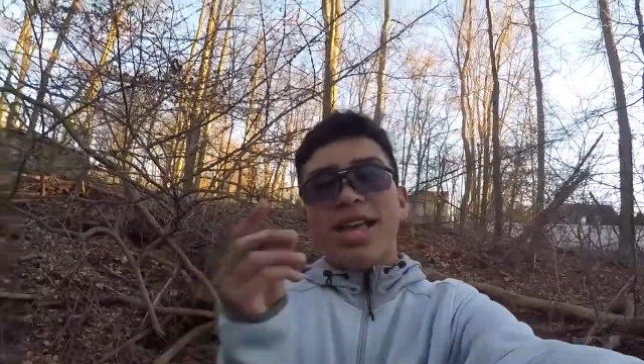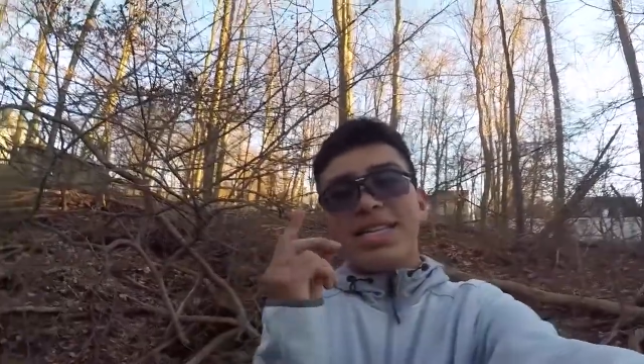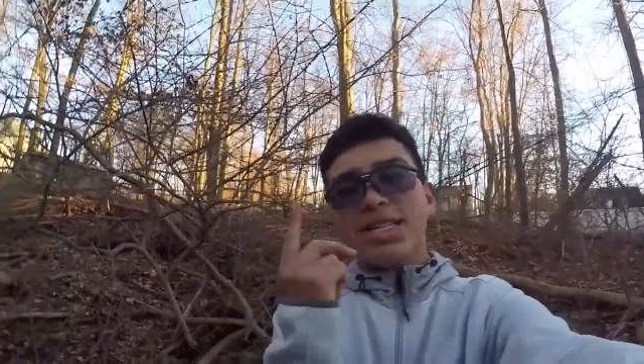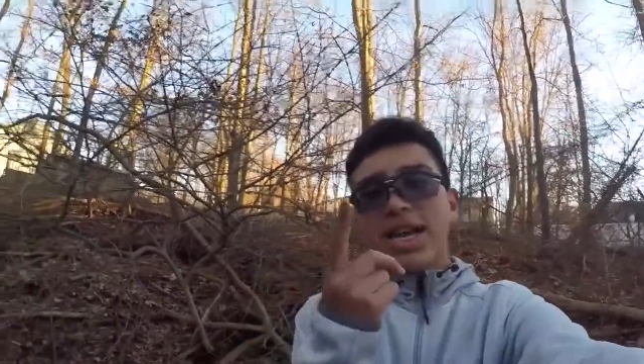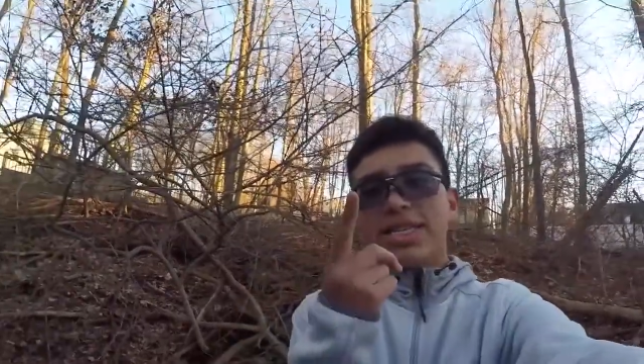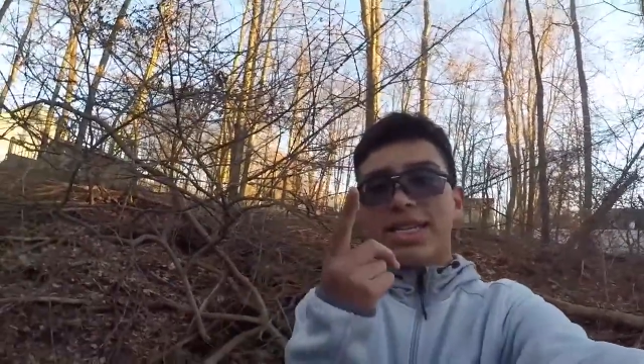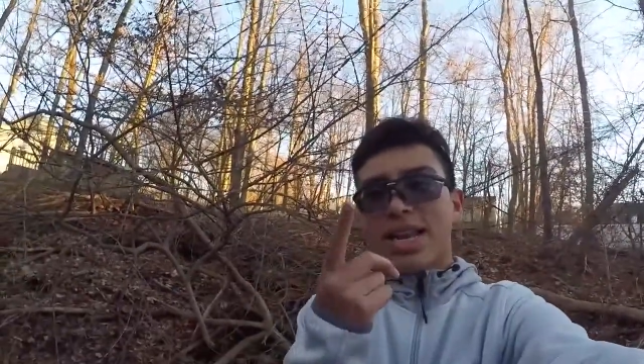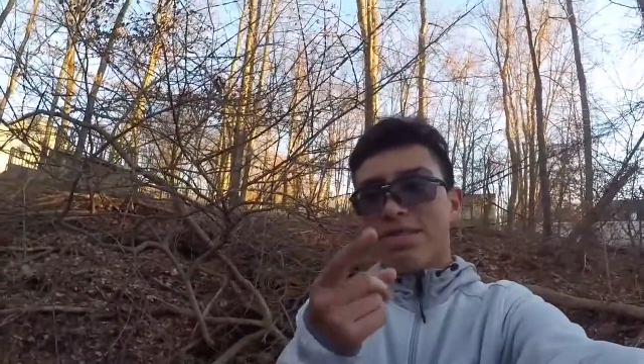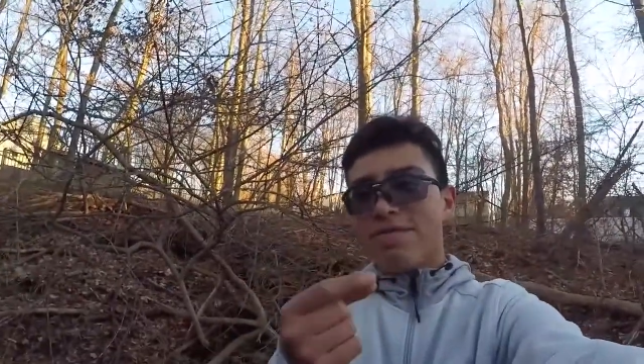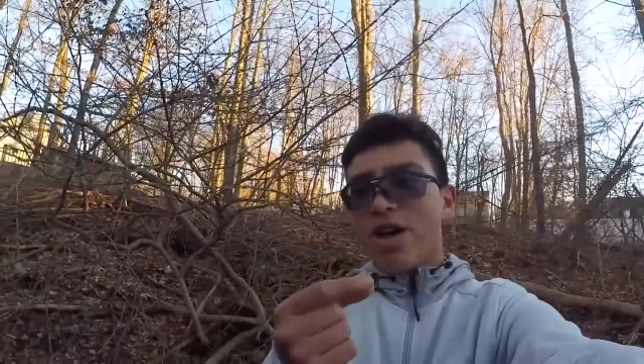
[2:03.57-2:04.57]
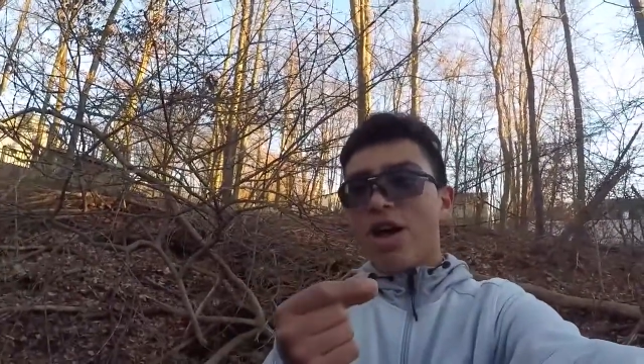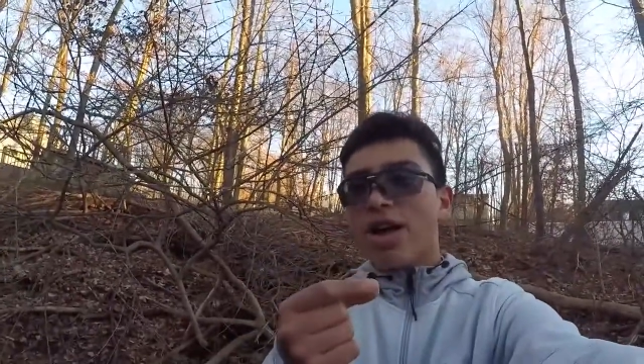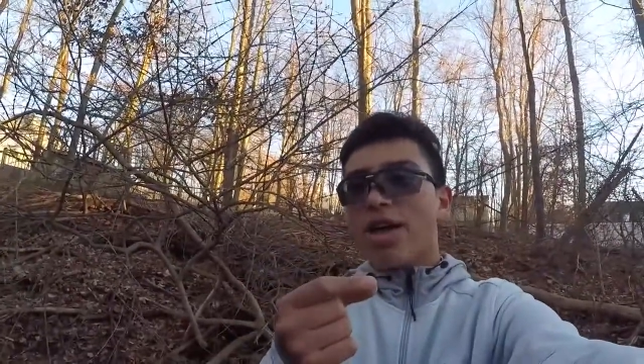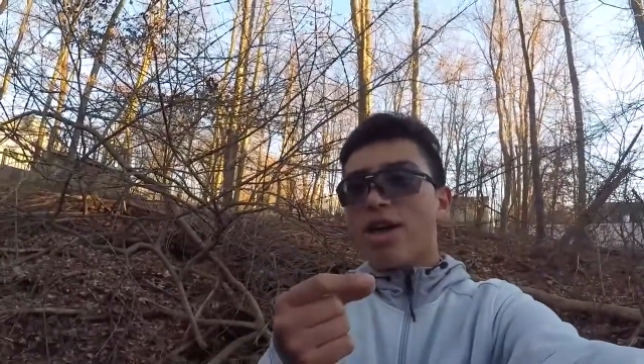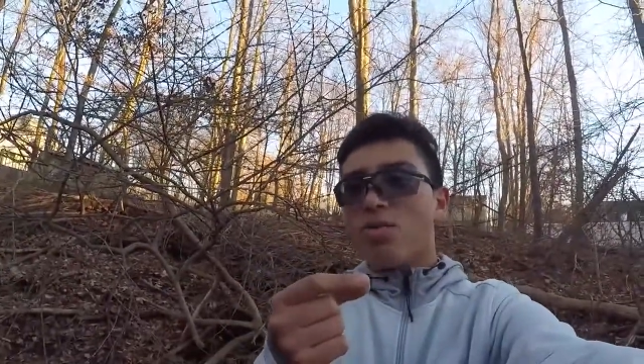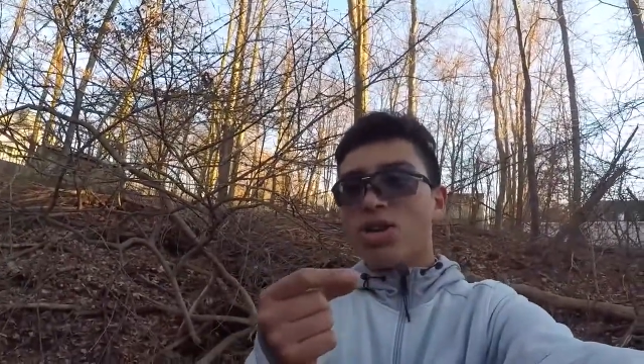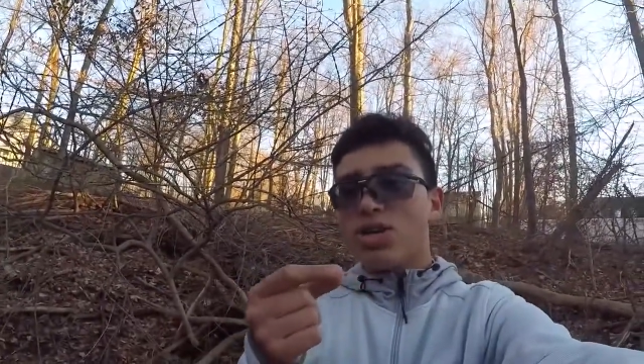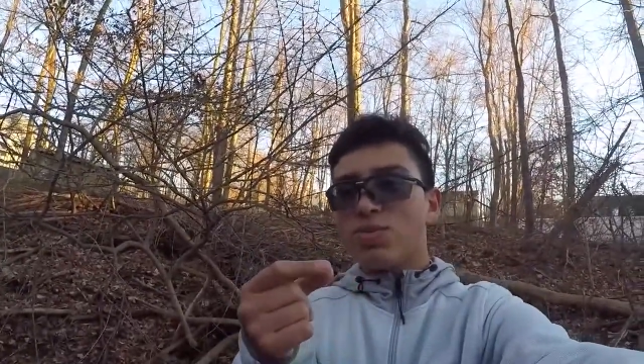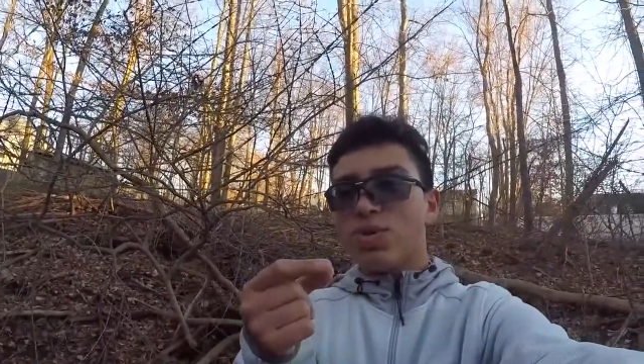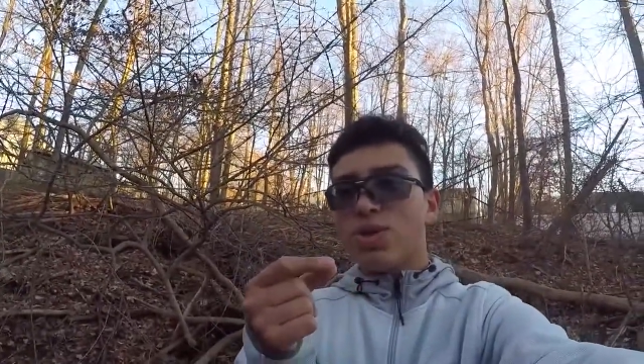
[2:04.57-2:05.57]
See you guys in the next vlog, which
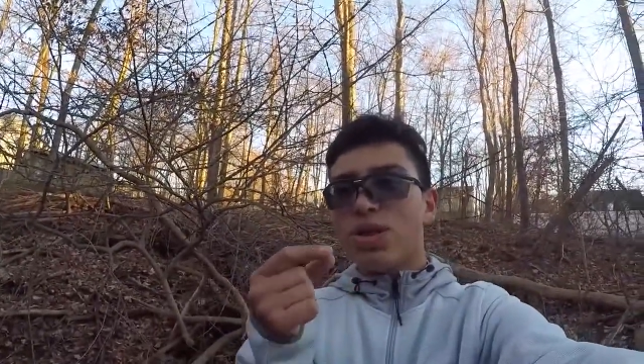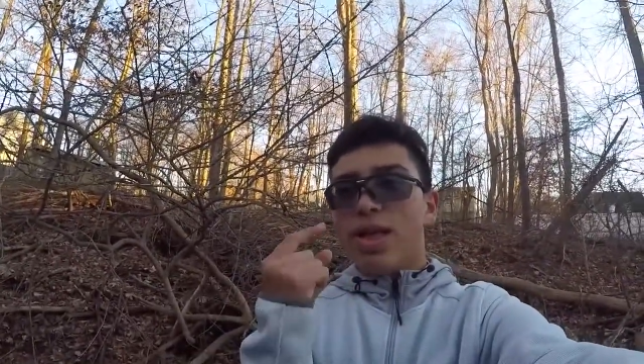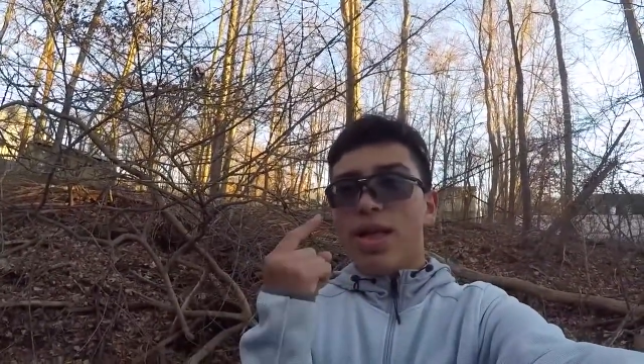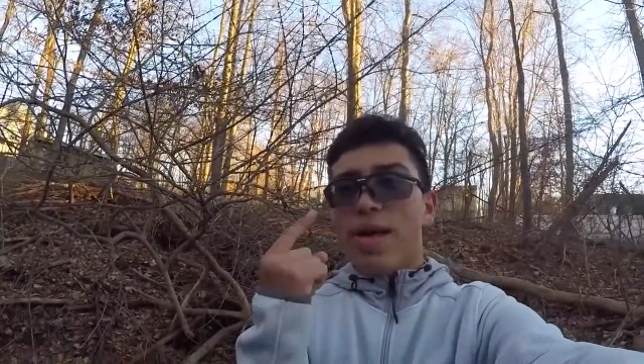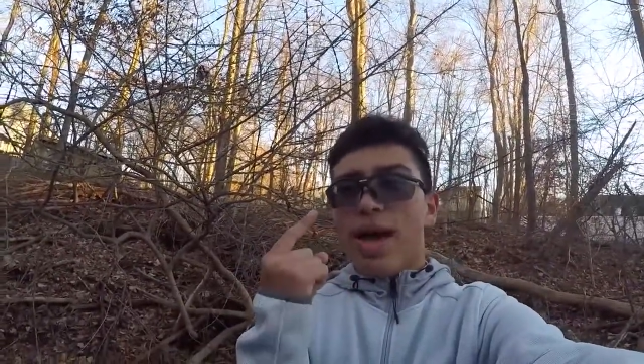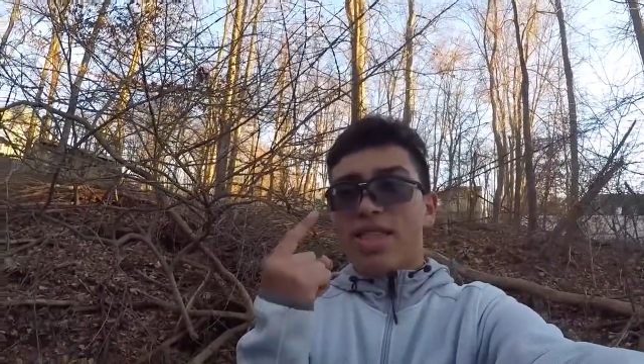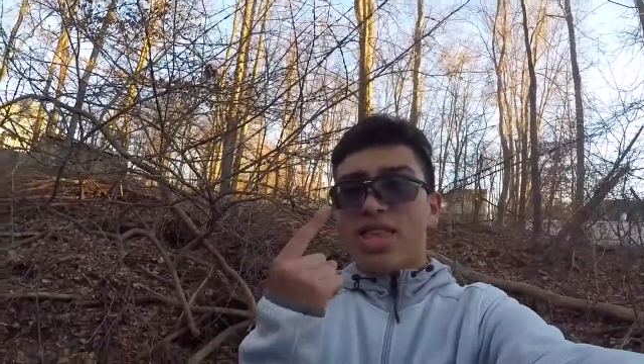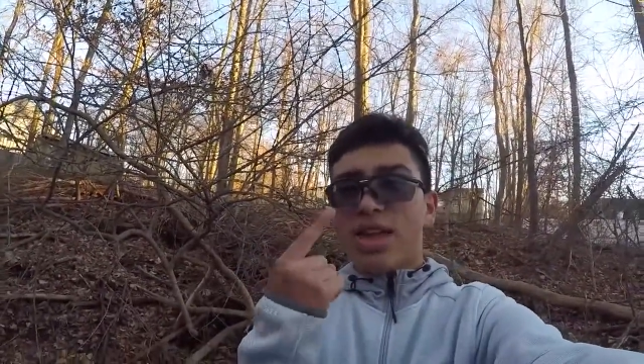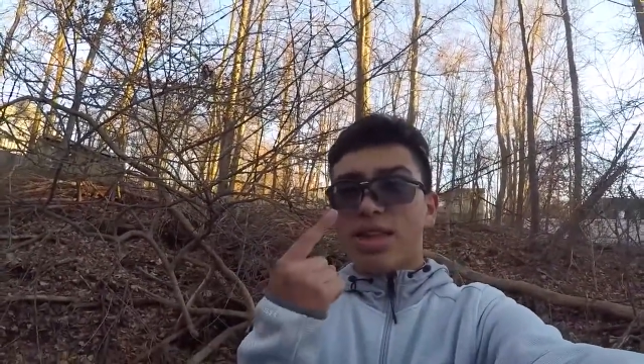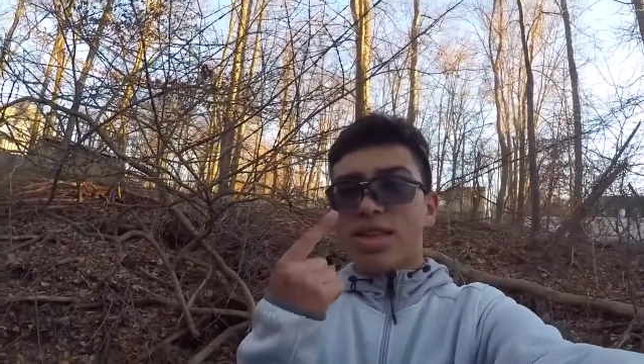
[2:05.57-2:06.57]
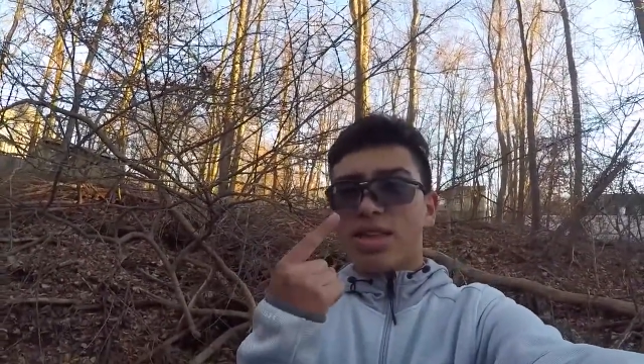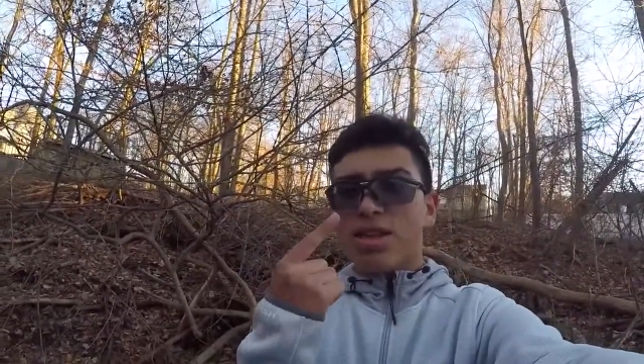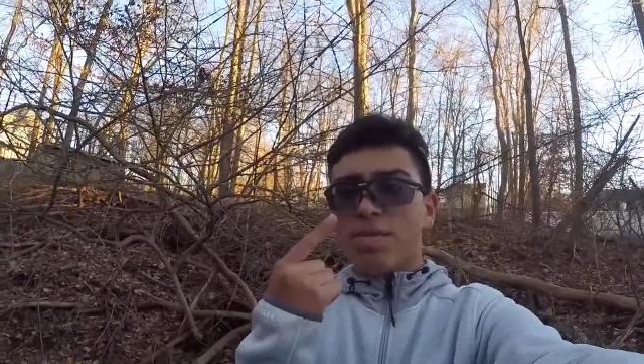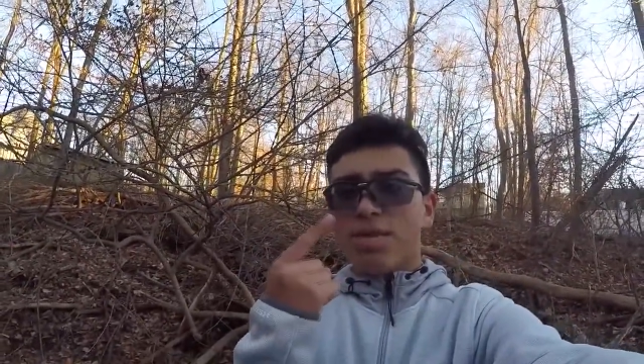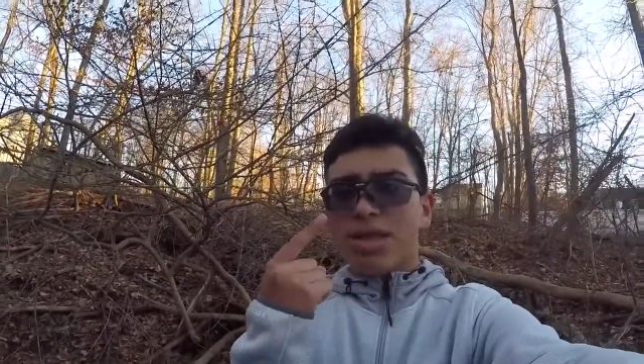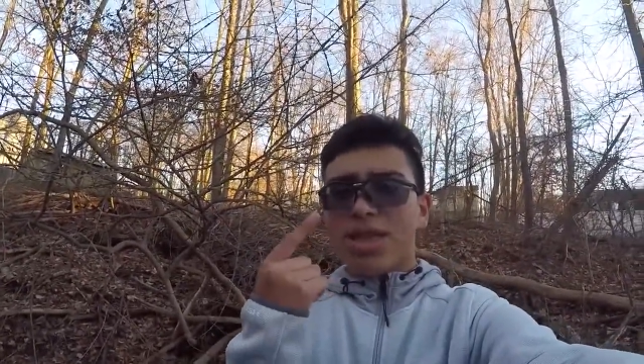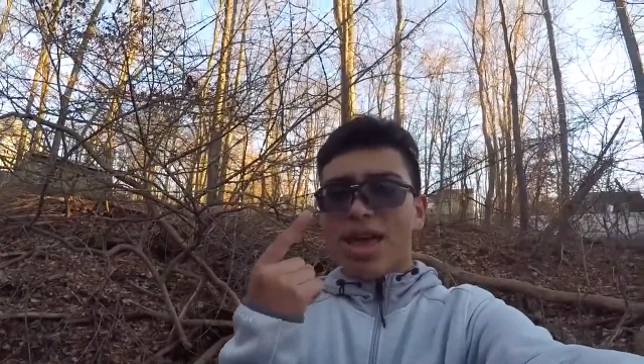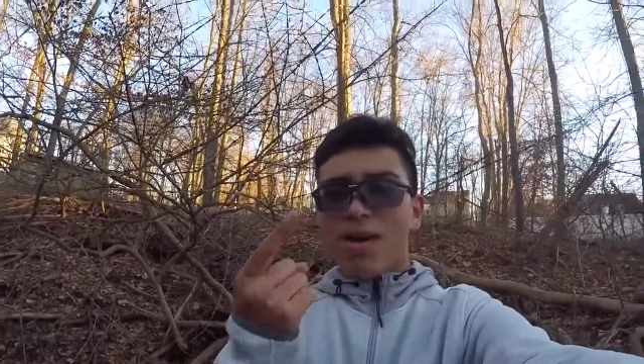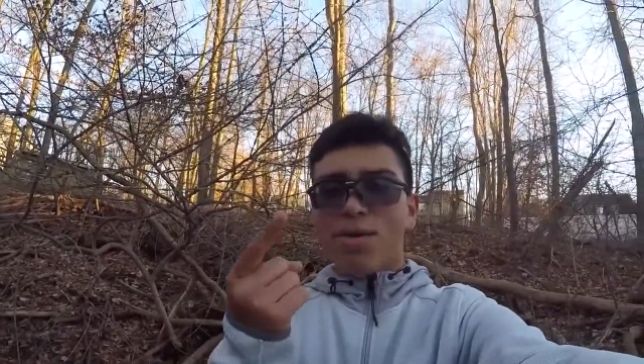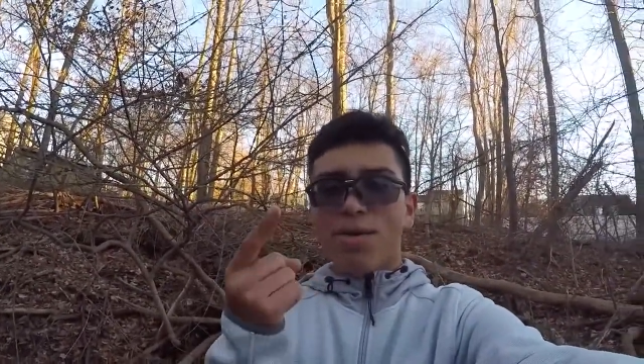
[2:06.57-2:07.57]
will, I think, is going to be the
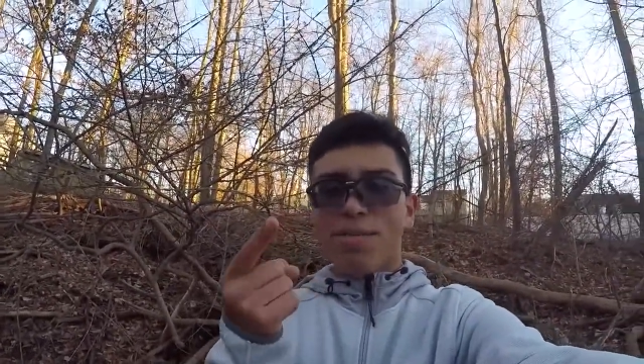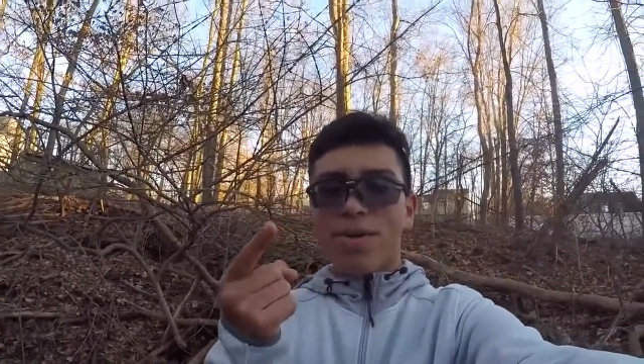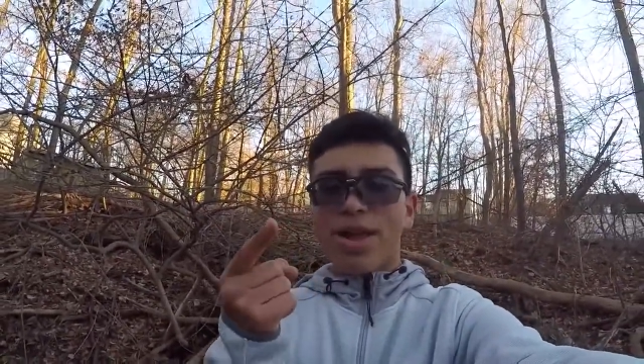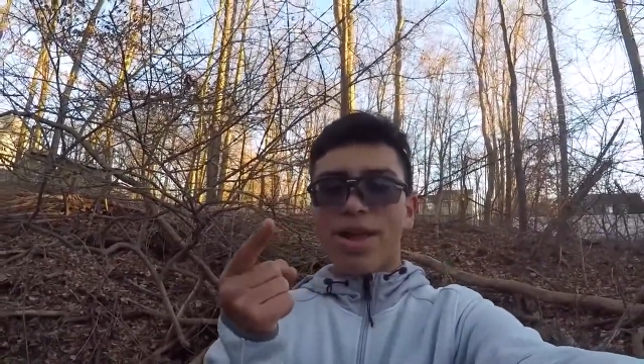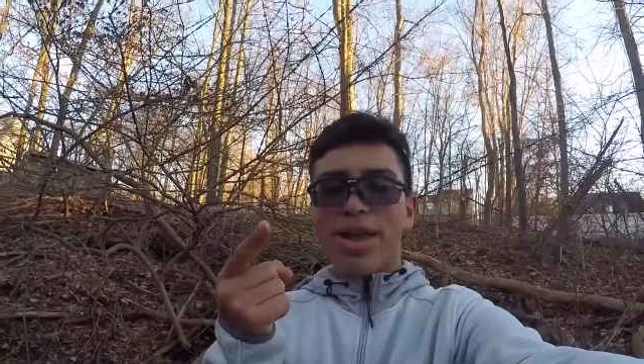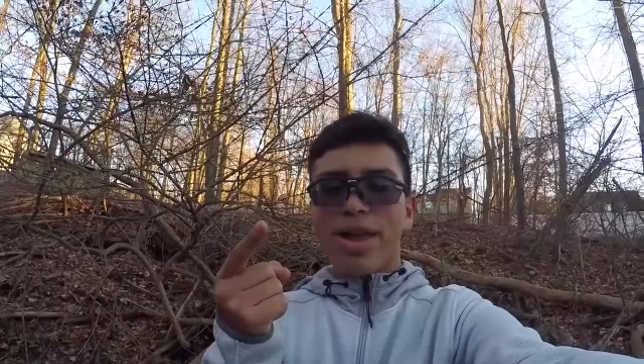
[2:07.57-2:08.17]
air horn prank.